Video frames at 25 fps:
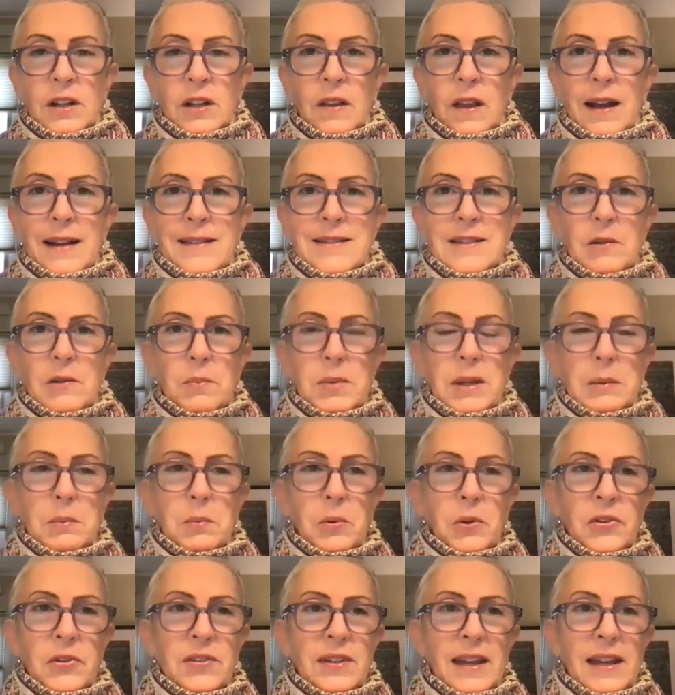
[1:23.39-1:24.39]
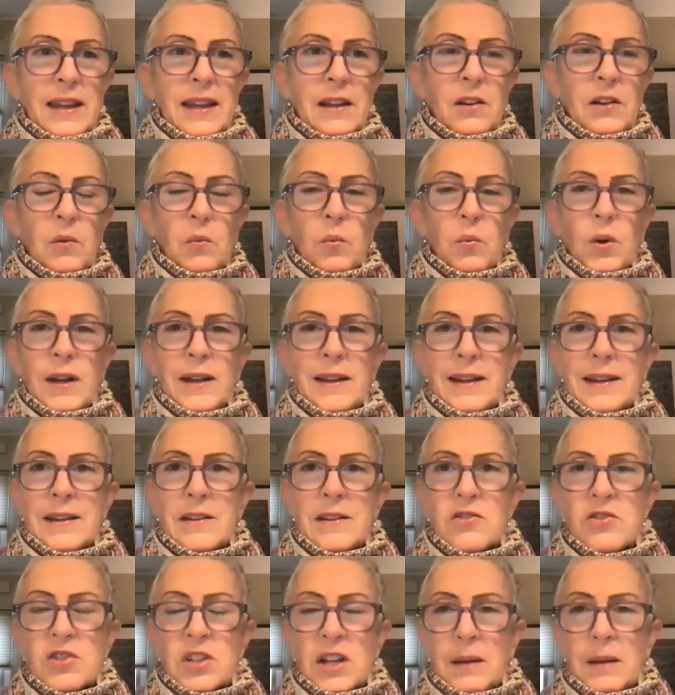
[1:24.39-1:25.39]
Lots of people say, you know, what
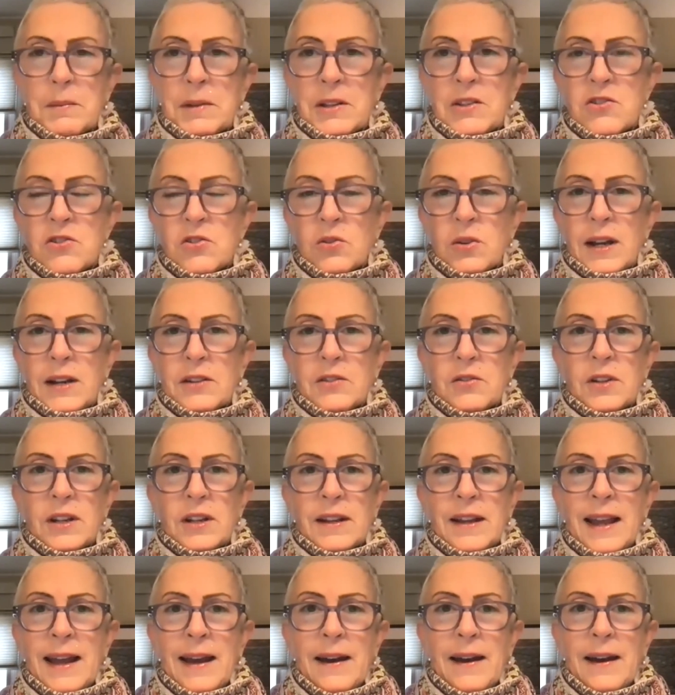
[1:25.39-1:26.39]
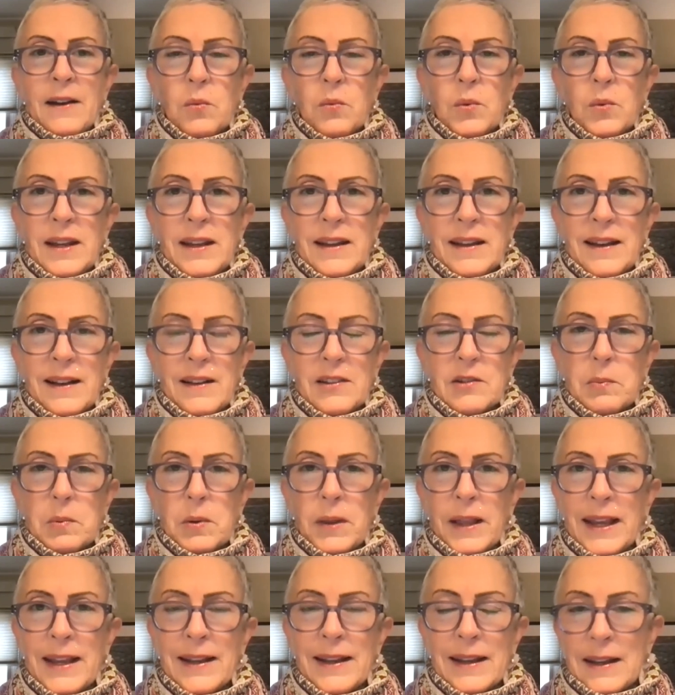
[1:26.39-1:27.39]
is Shamans Directory and how do we
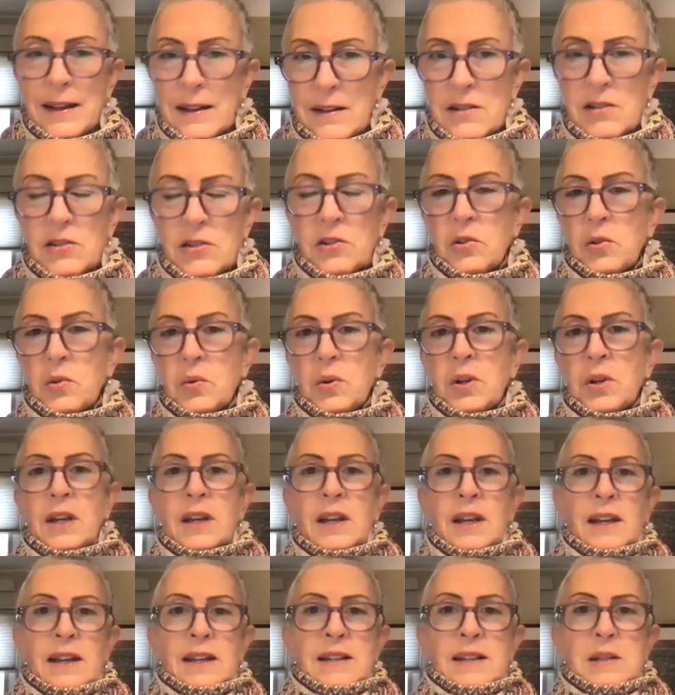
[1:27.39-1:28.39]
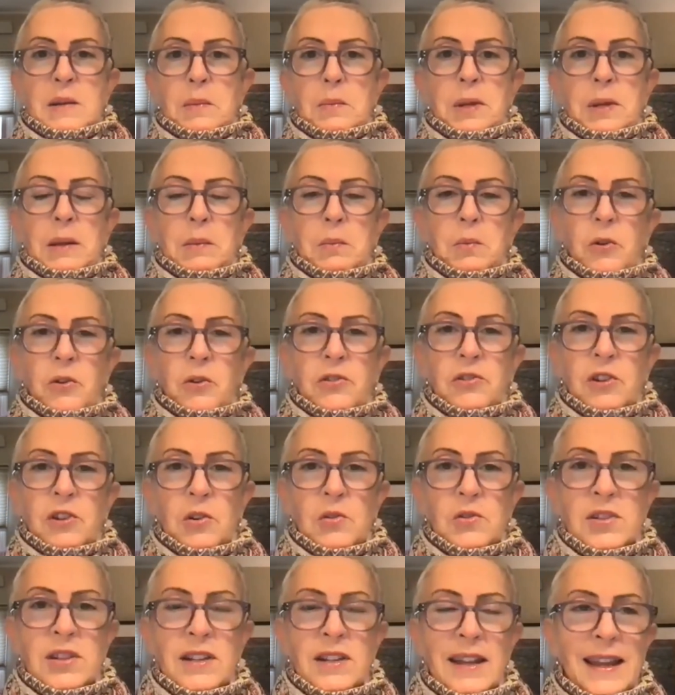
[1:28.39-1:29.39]
explain it to people? So
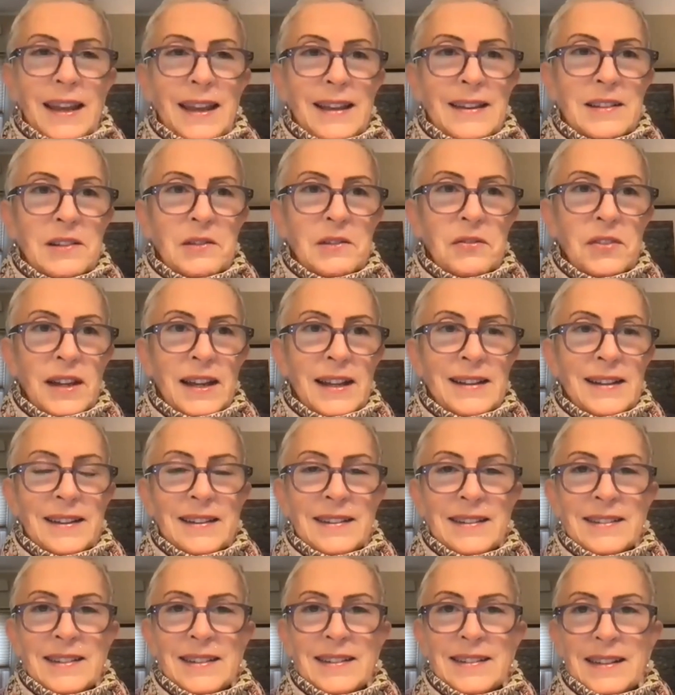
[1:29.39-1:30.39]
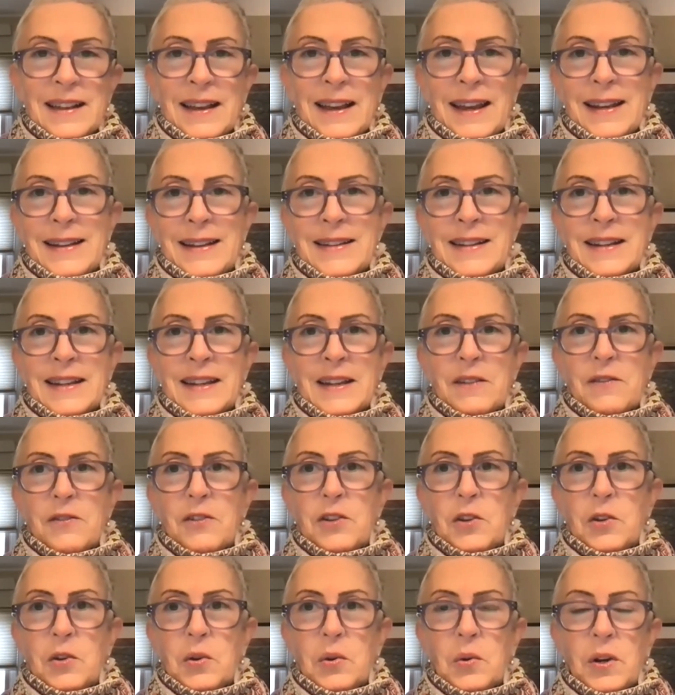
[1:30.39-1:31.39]
today's event is designed to give
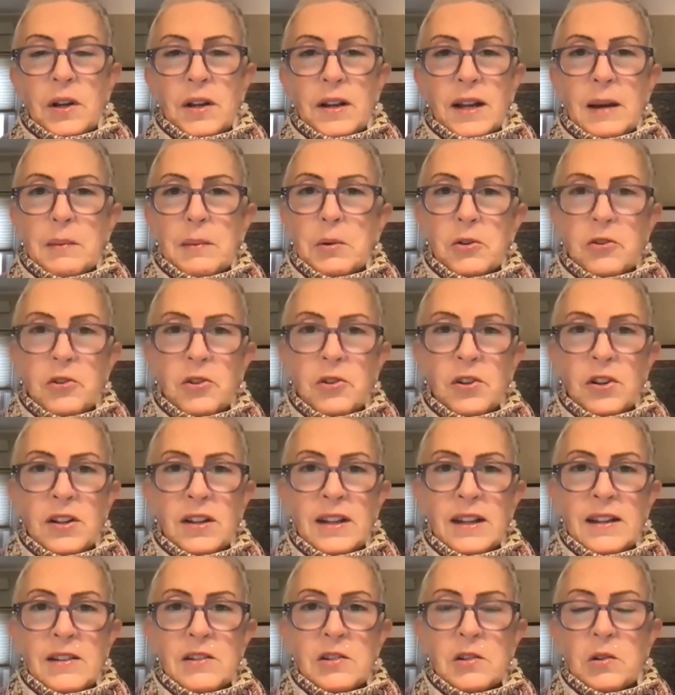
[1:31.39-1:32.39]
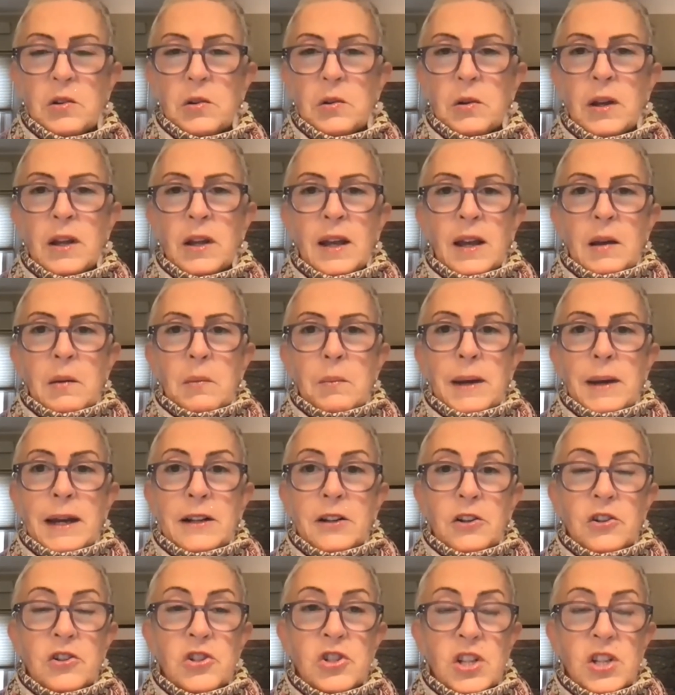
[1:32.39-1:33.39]
you an opportunity to
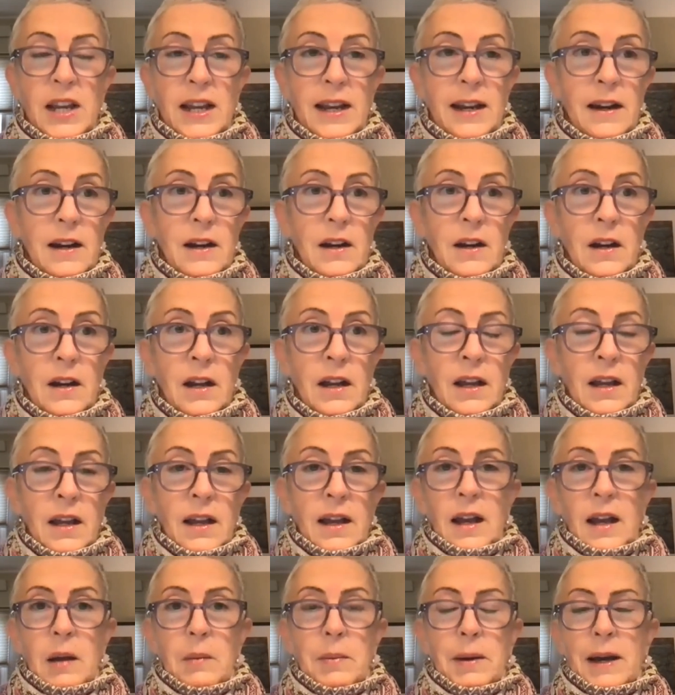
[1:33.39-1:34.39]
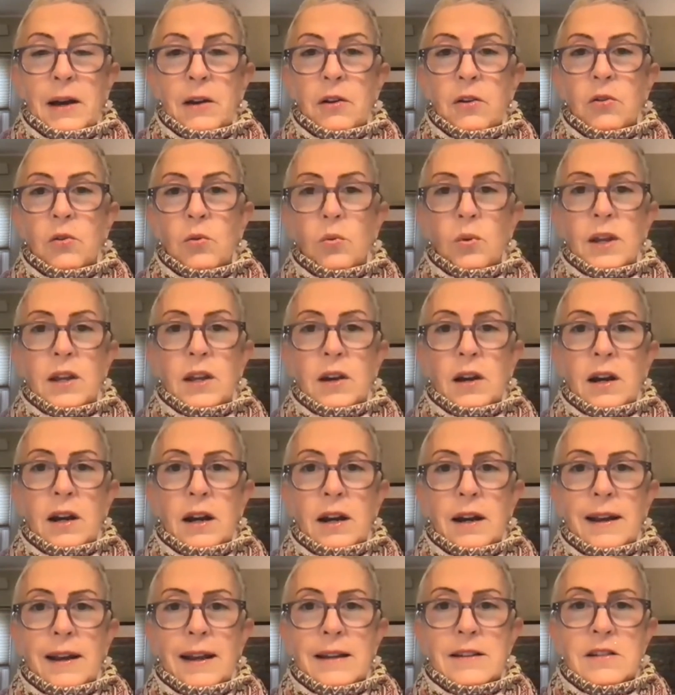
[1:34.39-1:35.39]
better share about who we
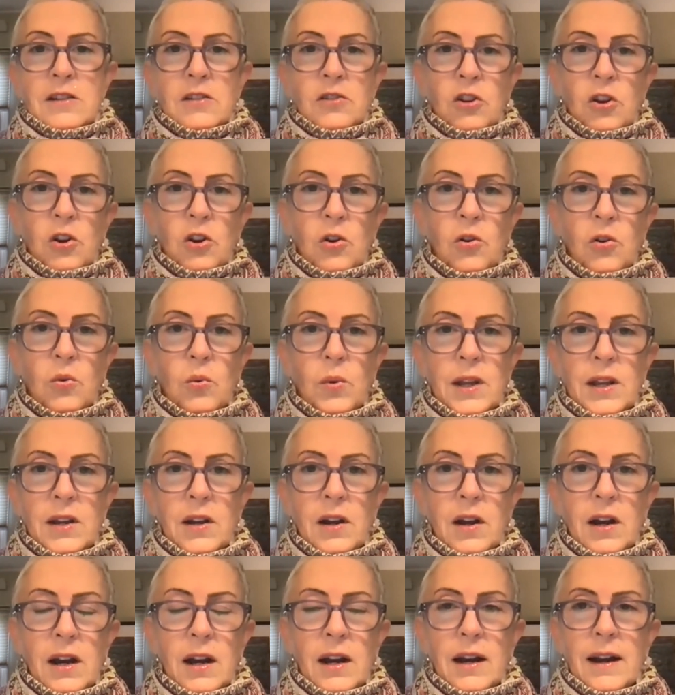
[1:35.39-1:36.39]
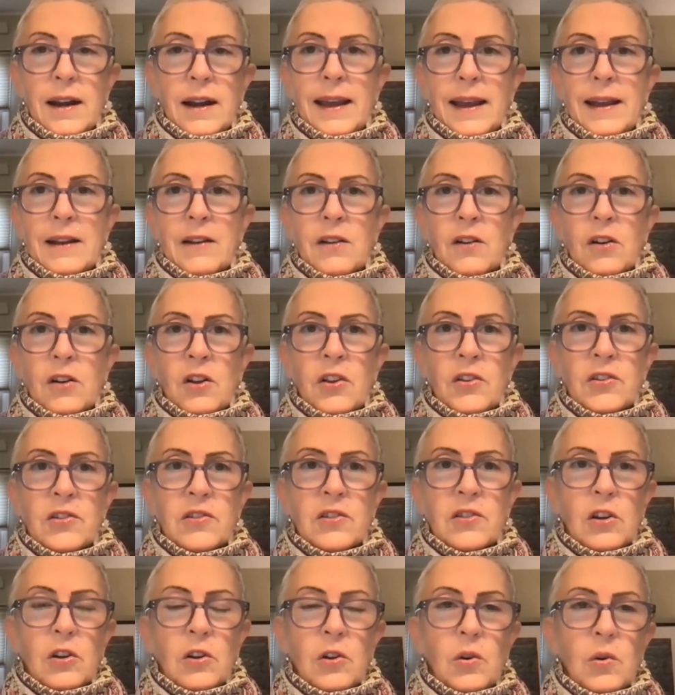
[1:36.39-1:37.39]
are, get to know who we are, and
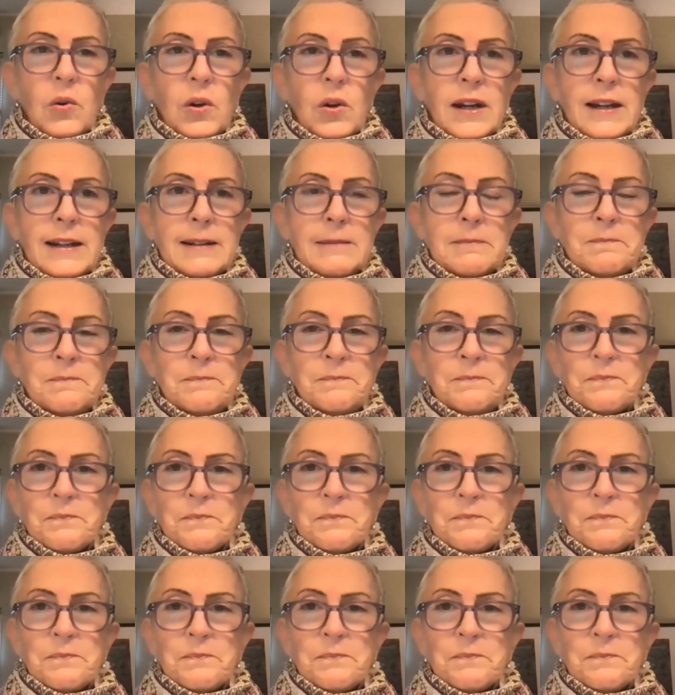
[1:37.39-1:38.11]
also